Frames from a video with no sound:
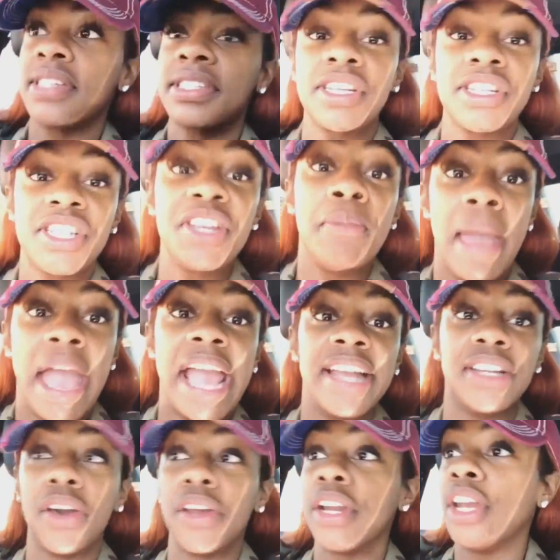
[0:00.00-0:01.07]
Just because she
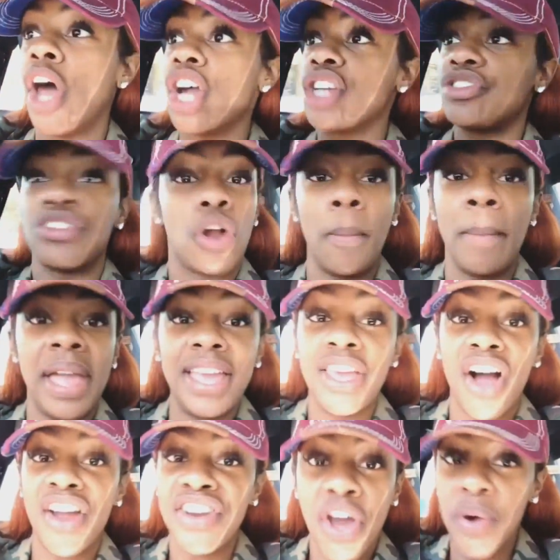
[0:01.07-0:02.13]
made dirty laundry don't
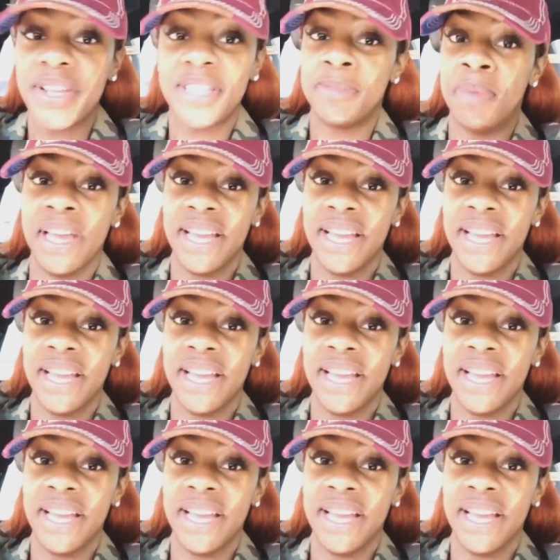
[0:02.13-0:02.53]
mean y'all know this